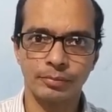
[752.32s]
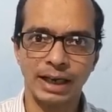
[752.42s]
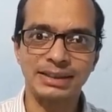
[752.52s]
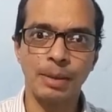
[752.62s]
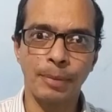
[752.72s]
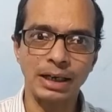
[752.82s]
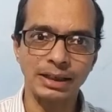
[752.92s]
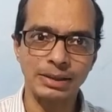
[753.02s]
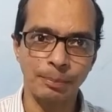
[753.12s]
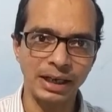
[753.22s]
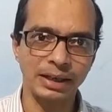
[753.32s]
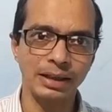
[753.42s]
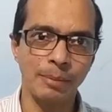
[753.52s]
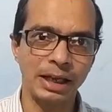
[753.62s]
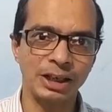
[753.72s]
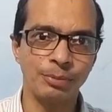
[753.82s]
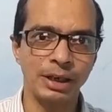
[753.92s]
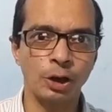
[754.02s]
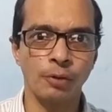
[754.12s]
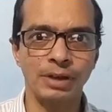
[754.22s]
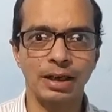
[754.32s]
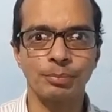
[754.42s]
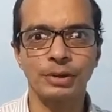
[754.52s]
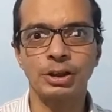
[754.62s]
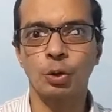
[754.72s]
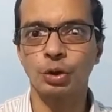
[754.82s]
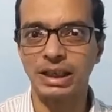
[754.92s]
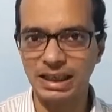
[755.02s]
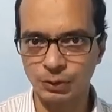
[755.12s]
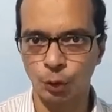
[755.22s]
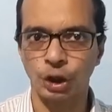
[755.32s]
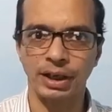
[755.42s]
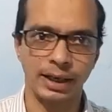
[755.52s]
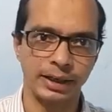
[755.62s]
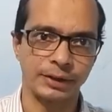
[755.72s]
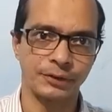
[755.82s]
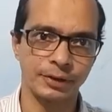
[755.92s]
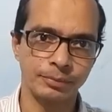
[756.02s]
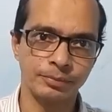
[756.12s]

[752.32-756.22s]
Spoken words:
as they participate in the management of the company through these voting rights.